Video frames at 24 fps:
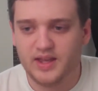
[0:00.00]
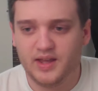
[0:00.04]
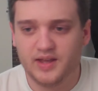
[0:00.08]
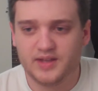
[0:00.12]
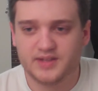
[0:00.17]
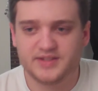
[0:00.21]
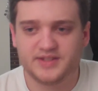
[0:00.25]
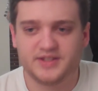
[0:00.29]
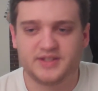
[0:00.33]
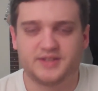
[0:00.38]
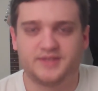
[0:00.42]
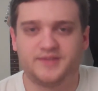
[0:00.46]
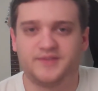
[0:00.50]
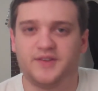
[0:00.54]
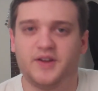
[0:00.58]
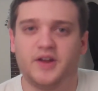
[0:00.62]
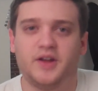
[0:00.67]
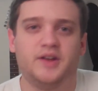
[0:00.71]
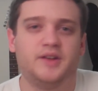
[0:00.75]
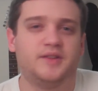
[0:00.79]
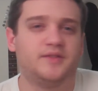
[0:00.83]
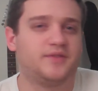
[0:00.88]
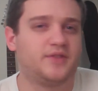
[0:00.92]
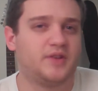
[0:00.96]
it's just
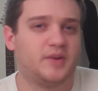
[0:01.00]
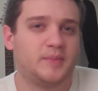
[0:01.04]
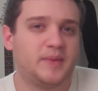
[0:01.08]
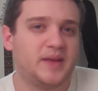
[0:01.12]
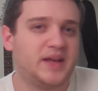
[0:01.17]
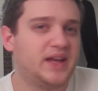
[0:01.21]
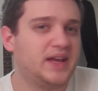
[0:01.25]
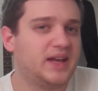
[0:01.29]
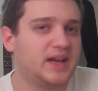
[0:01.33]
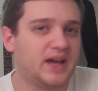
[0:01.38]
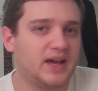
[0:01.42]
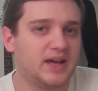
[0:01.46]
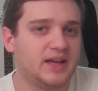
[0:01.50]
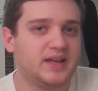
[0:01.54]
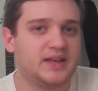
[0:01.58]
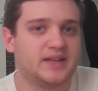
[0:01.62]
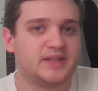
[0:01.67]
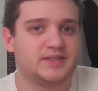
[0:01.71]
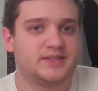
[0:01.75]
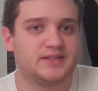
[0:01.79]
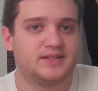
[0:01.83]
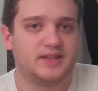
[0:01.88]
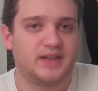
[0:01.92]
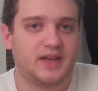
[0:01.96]
fun for me, I
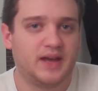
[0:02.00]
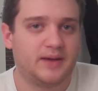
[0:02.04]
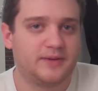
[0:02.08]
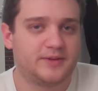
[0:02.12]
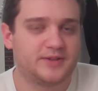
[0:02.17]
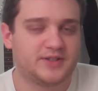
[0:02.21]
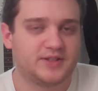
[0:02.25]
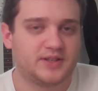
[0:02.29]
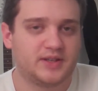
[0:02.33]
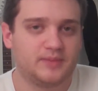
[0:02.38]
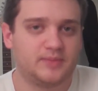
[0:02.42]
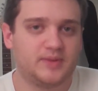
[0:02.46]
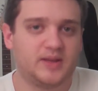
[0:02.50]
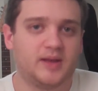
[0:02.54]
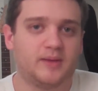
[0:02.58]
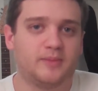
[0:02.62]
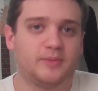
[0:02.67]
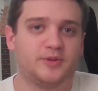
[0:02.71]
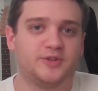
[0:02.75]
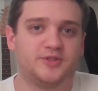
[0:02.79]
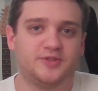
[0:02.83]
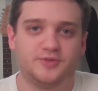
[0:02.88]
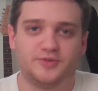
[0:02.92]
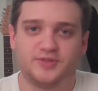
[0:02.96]
guess, to actually be
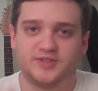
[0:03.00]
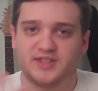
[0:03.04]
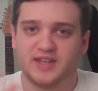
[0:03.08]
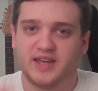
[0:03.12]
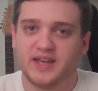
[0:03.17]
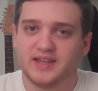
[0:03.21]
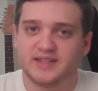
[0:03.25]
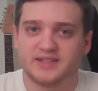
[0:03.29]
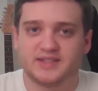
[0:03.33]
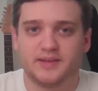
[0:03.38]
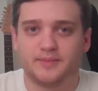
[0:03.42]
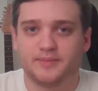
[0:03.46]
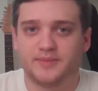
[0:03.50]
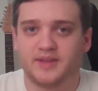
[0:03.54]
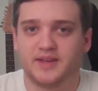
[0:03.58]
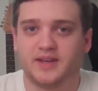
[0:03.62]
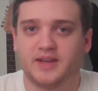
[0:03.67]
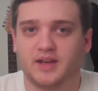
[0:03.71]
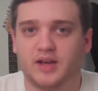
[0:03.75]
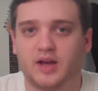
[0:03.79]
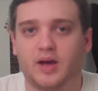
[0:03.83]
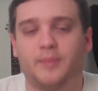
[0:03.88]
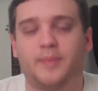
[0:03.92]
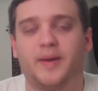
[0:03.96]
able to say
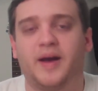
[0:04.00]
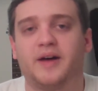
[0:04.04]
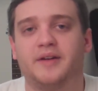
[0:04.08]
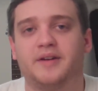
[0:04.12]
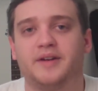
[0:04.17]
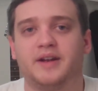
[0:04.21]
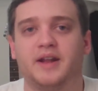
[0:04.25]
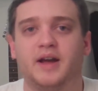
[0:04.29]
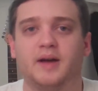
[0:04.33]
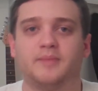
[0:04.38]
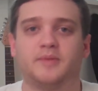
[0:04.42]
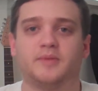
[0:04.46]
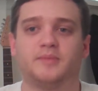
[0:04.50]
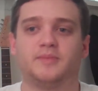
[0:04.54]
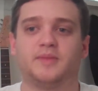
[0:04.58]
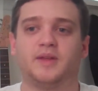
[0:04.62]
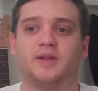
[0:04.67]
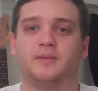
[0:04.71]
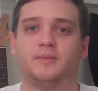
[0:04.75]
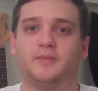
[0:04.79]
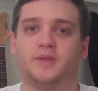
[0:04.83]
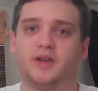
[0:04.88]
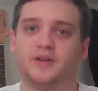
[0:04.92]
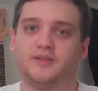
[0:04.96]
something about an album
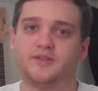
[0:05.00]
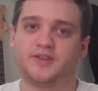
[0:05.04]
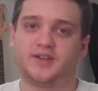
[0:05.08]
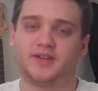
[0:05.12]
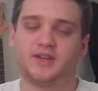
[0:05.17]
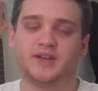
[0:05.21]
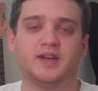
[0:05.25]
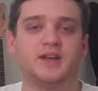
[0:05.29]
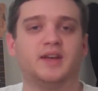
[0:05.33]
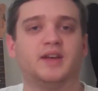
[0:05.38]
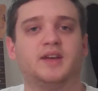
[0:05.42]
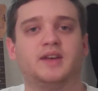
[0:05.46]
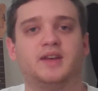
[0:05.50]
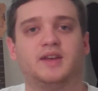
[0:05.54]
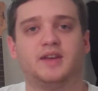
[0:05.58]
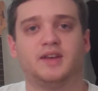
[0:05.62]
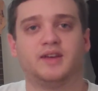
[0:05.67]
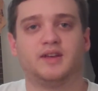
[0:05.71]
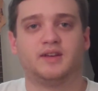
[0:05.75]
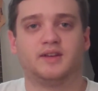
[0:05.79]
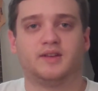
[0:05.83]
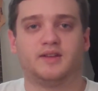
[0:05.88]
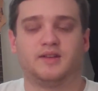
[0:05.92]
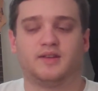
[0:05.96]
that I'm loving.
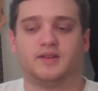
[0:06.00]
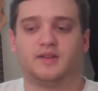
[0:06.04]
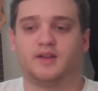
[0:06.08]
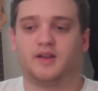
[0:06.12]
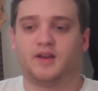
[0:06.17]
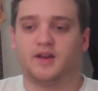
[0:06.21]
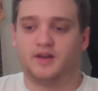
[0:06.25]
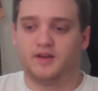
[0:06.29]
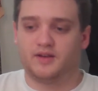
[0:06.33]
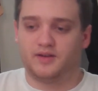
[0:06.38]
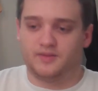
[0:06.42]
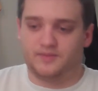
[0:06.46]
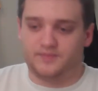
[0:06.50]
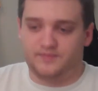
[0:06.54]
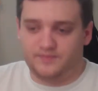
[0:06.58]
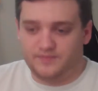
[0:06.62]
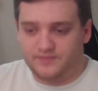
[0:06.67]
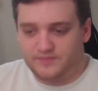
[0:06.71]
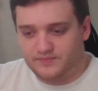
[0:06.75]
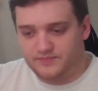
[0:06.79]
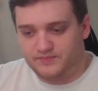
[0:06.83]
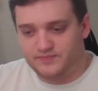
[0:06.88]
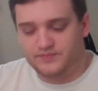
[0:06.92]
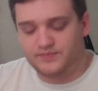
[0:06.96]
Um,
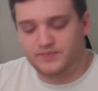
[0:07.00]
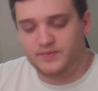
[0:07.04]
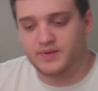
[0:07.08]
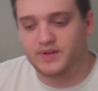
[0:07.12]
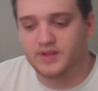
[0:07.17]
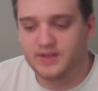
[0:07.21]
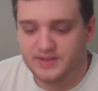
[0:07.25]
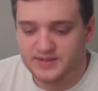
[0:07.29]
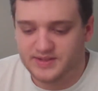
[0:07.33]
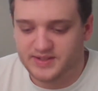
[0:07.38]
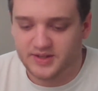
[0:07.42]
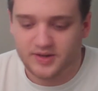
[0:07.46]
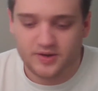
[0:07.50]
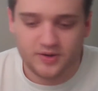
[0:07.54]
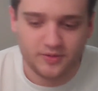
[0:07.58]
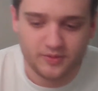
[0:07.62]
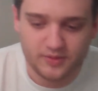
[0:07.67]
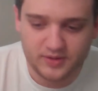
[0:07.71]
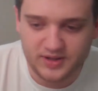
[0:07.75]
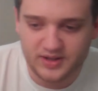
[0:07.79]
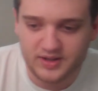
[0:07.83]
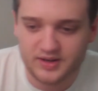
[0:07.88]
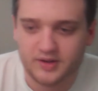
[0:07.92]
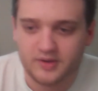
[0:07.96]

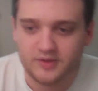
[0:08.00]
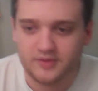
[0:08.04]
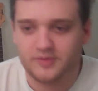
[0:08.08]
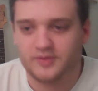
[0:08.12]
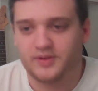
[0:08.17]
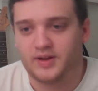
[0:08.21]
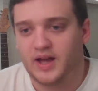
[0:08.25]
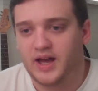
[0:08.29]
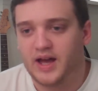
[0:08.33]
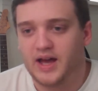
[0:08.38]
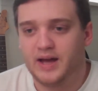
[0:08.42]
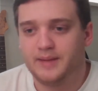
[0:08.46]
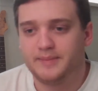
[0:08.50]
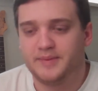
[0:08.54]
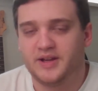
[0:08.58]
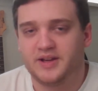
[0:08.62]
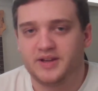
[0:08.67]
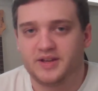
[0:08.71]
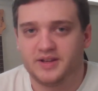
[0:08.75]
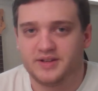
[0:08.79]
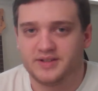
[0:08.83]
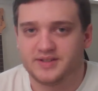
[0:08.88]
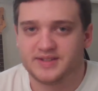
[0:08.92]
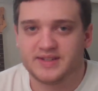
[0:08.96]
so, you know, I'm
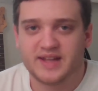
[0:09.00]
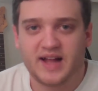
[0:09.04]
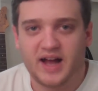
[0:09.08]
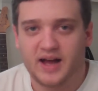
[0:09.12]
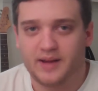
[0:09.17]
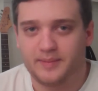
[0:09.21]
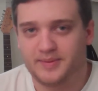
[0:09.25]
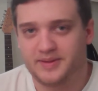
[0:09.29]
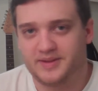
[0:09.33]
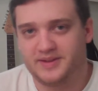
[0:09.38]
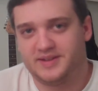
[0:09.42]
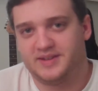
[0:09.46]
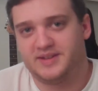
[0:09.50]
not going to stop.